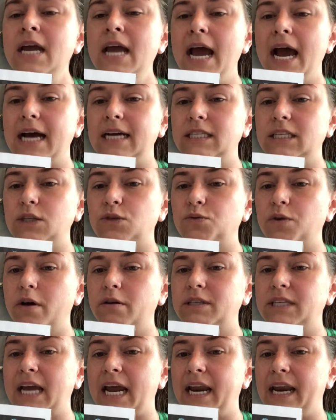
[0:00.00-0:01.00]
as it's
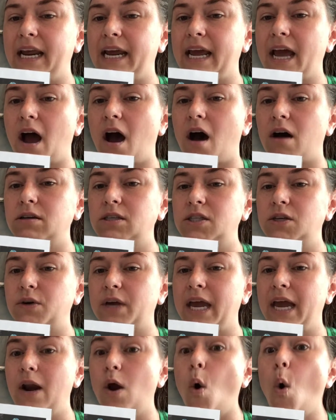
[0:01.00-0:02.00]
rotating, it also
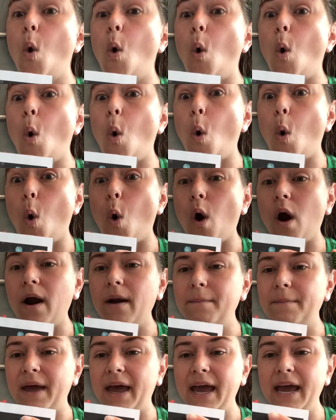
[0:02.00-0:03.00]
can
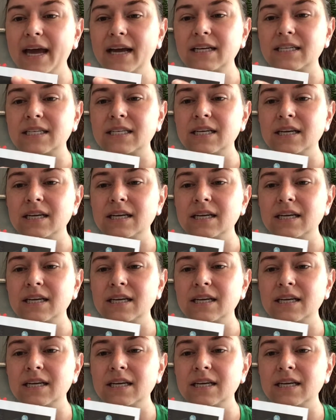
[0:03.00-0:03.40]
orbit